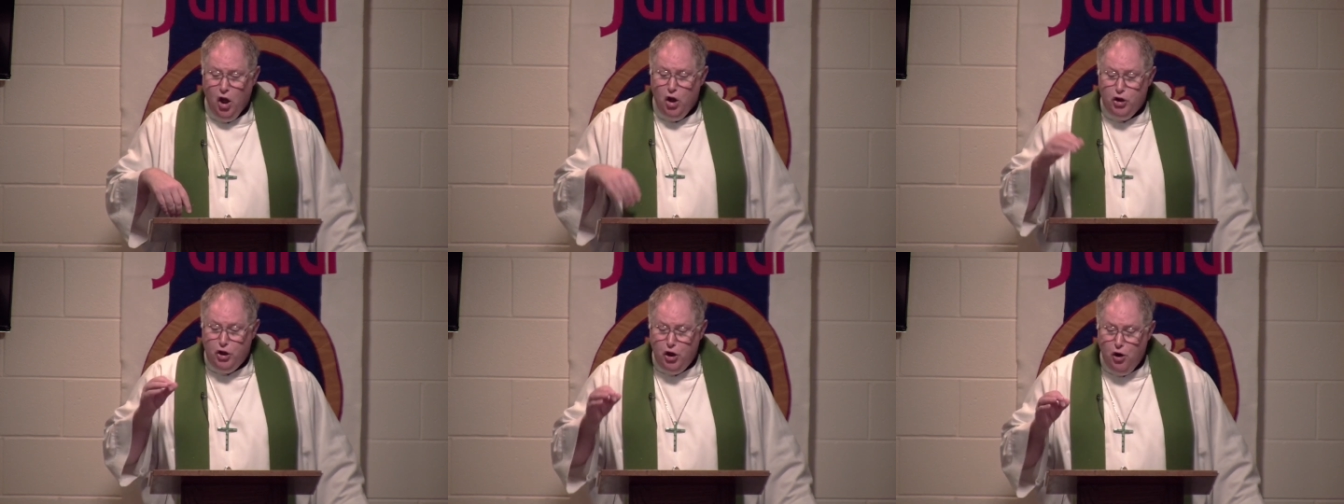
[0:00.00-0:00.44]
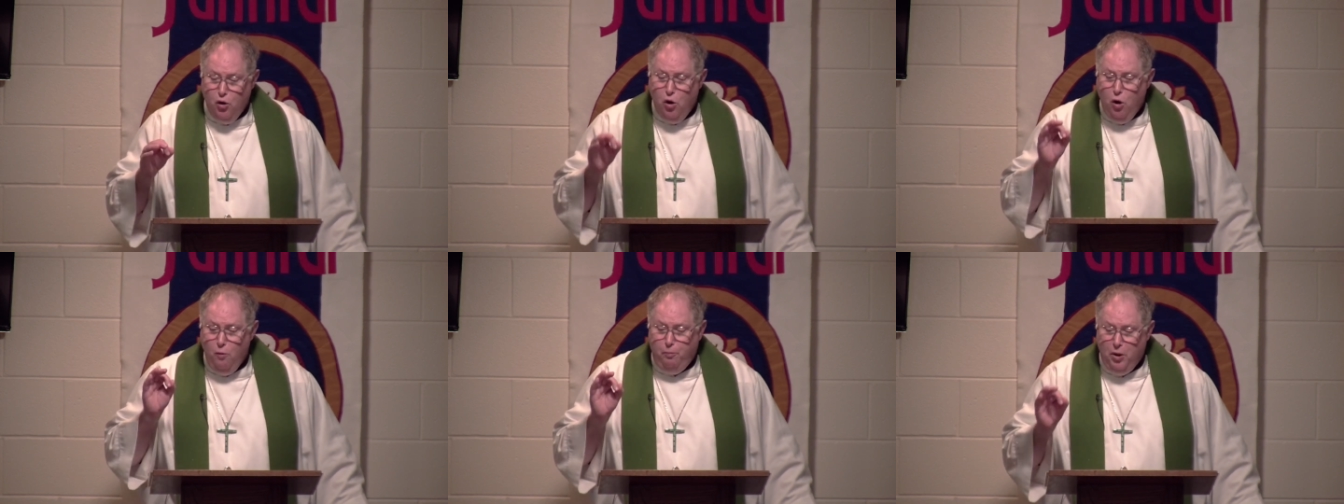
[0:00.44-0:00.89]
You
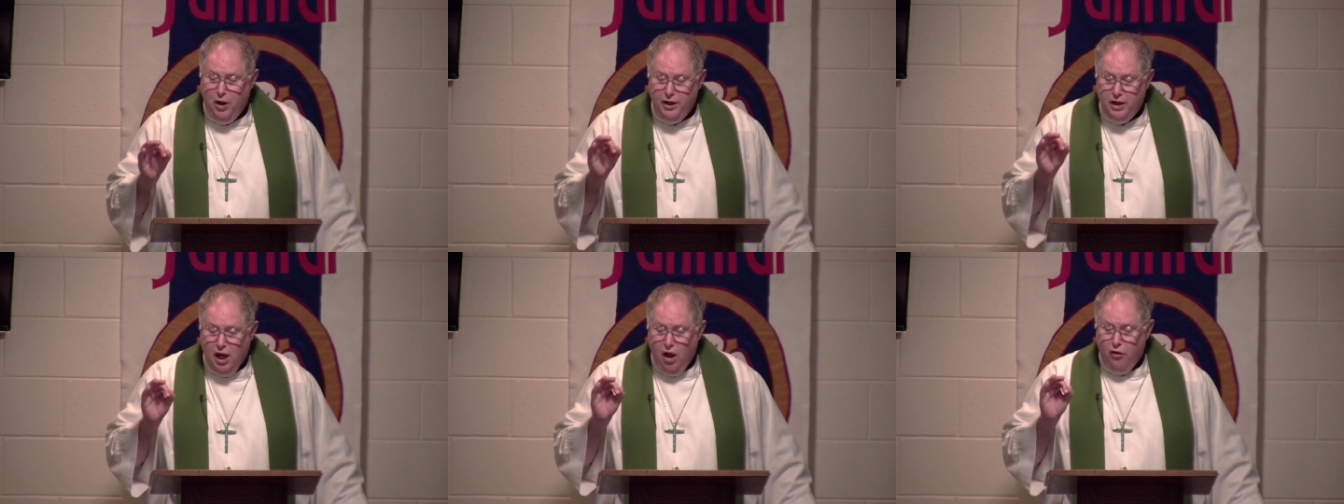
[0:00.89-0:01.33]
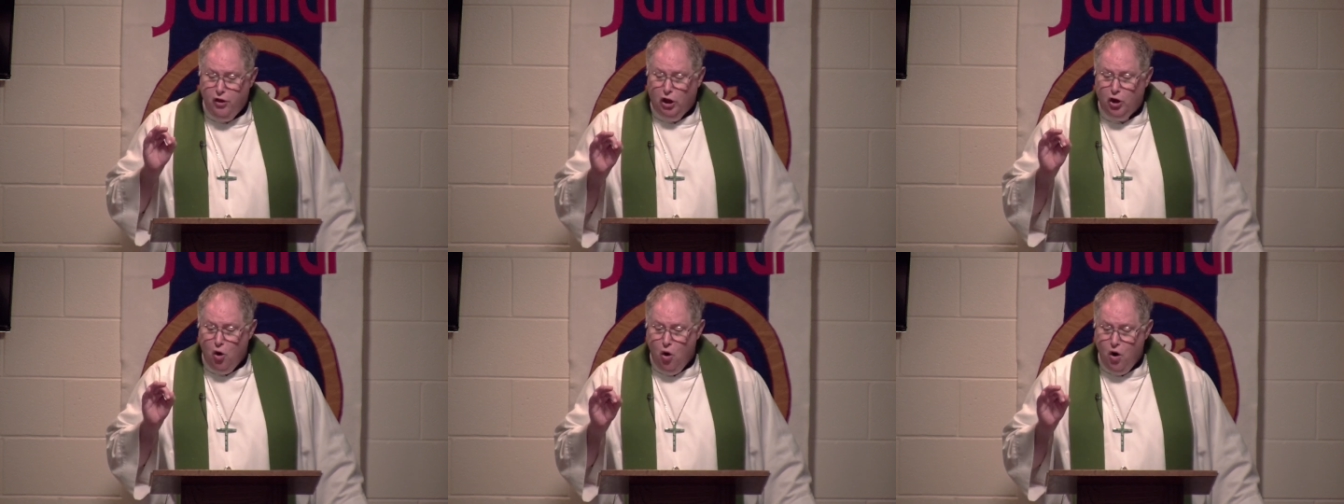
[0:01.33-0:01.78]
who put the
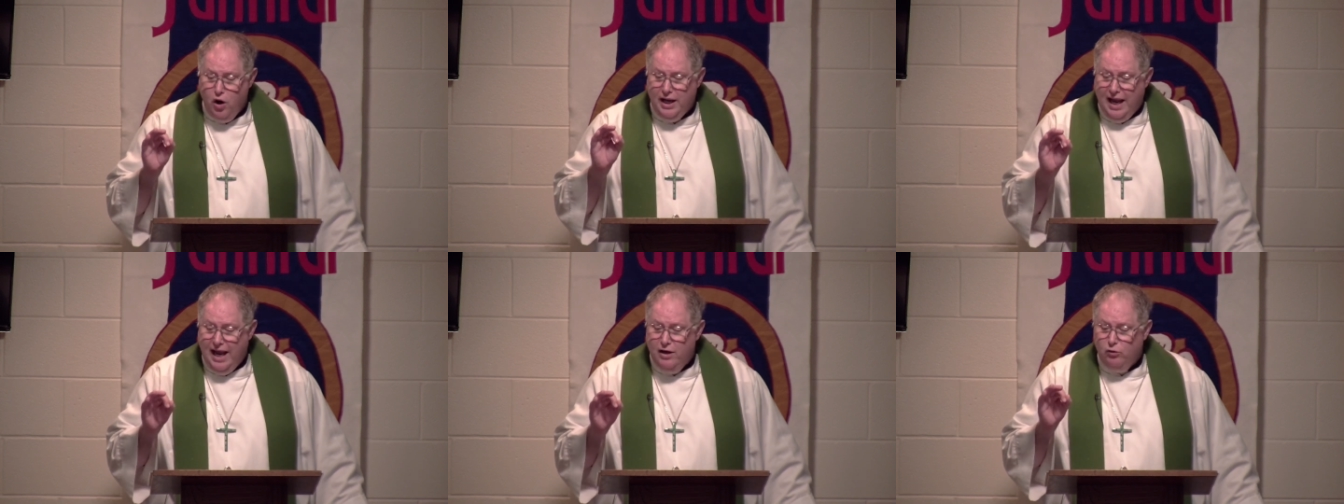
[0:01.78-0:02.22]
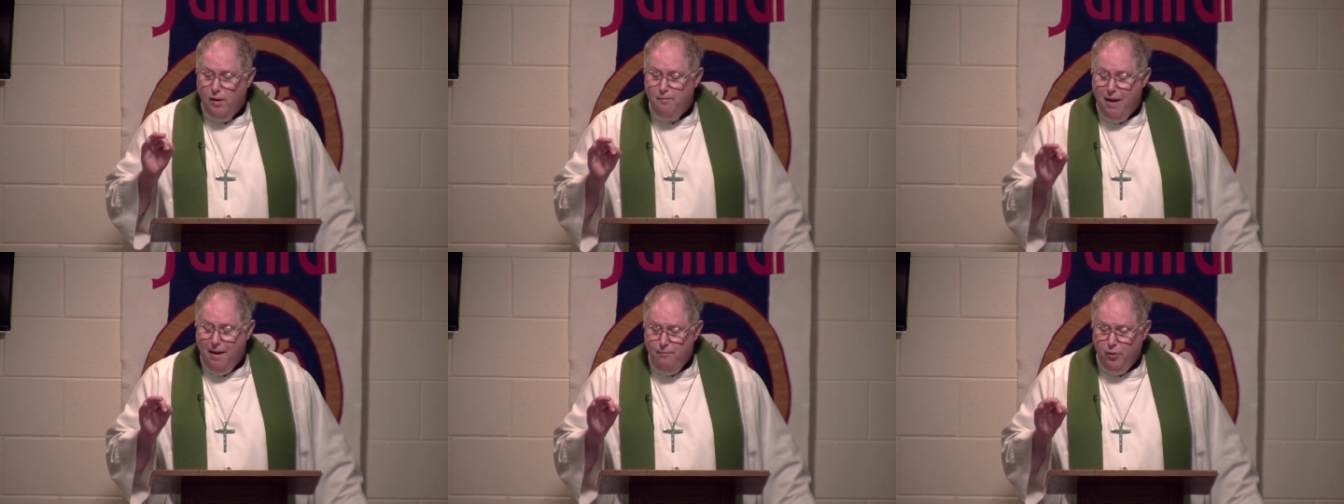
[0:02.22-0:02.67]
Lord in
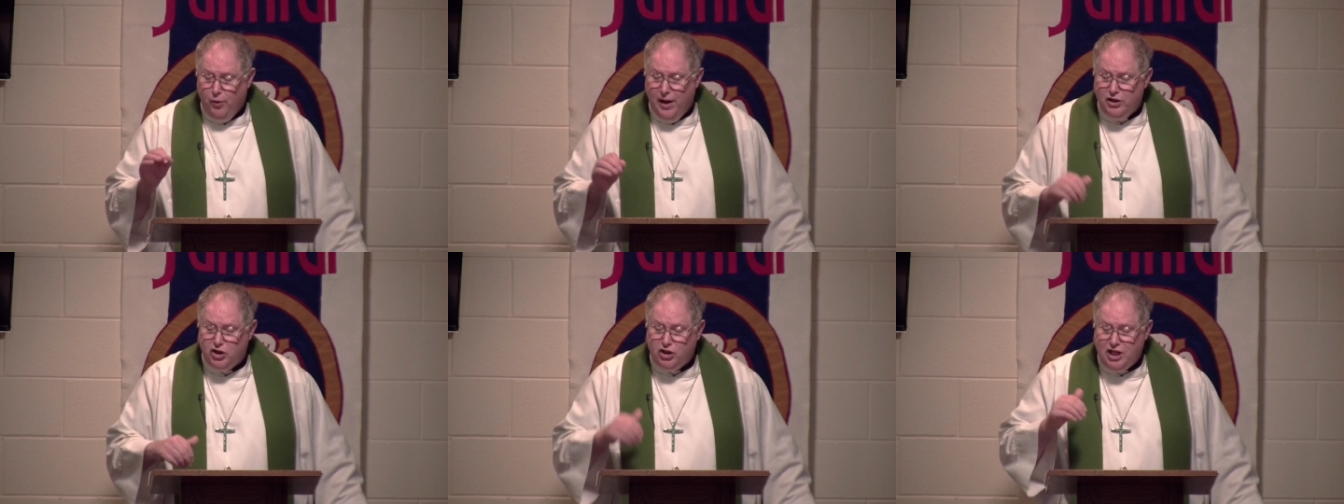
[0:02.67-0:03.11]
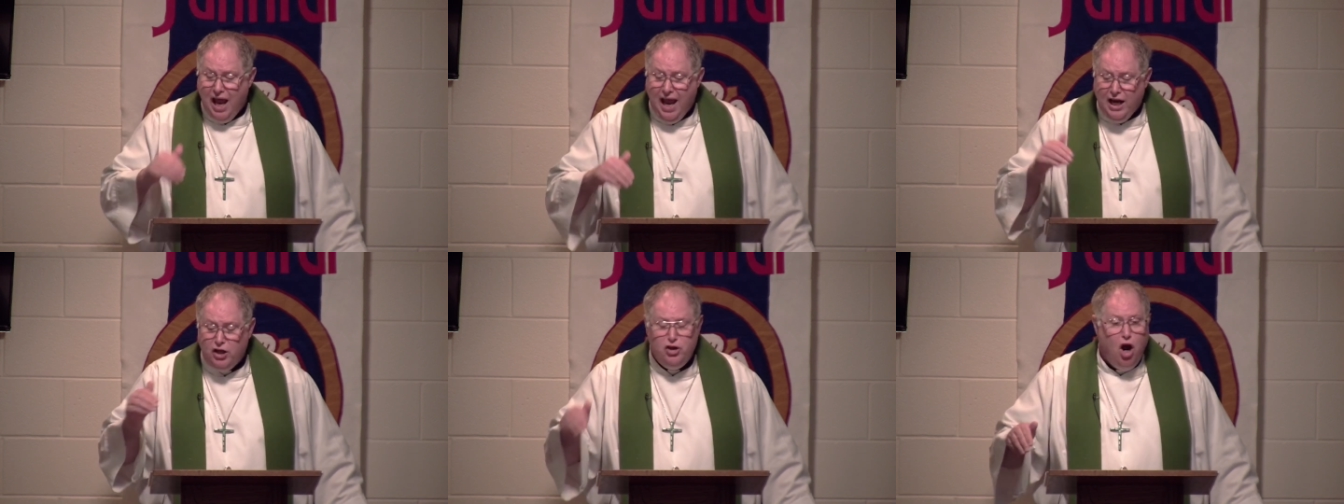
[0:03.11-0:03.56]
remembrance,
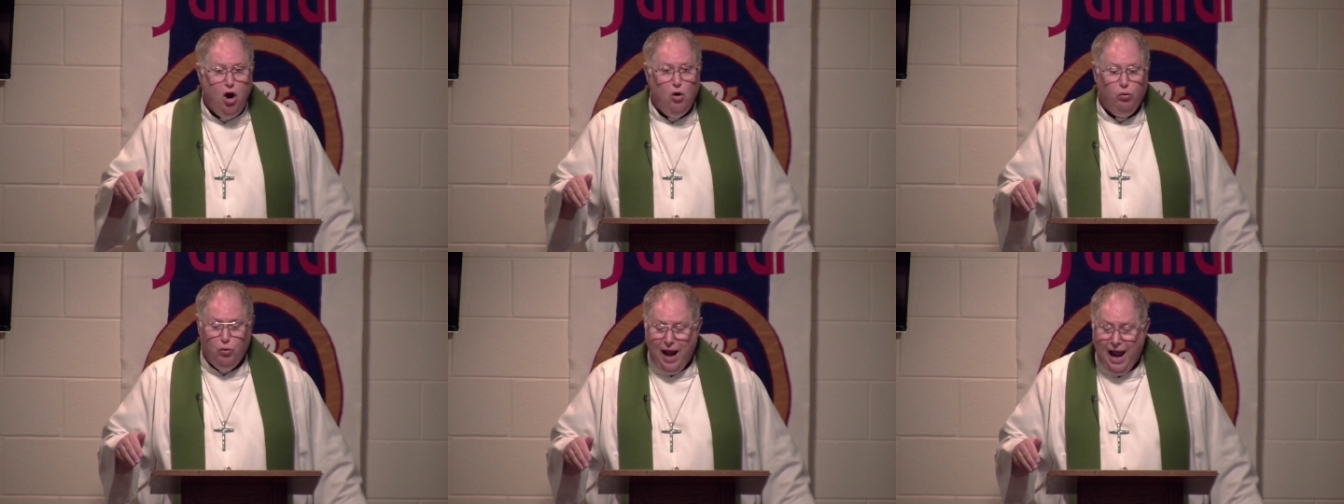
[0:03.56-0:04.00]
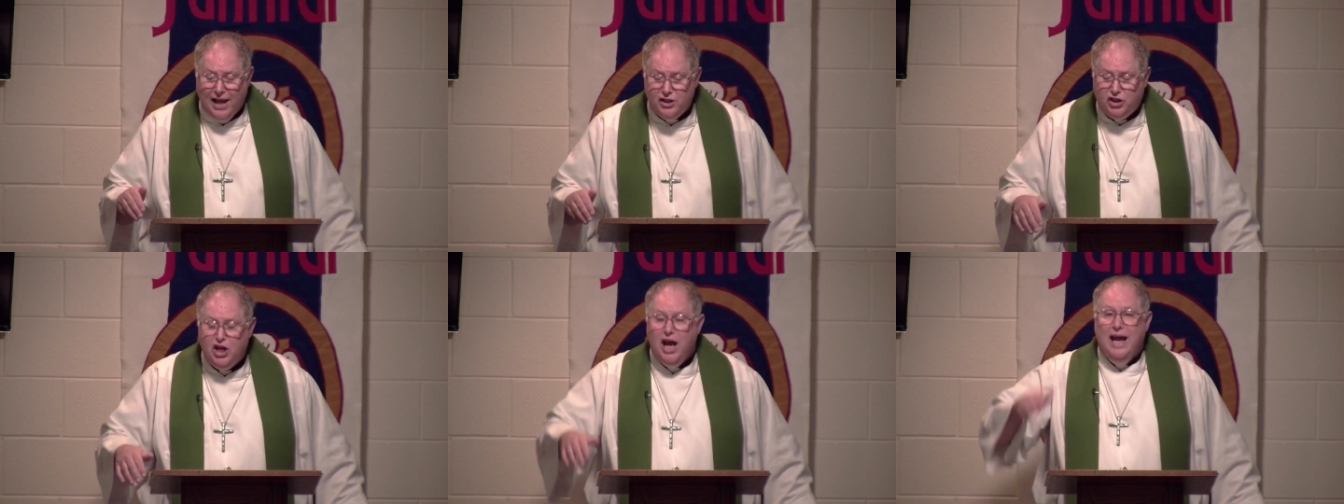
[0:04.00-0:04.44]
take no
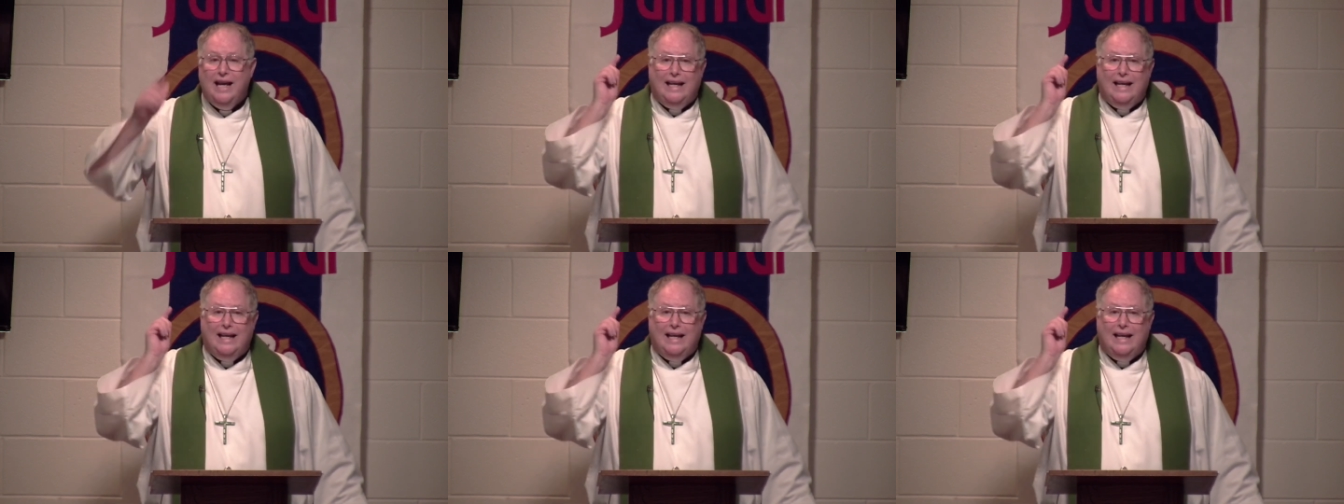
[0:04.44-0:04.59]
rest.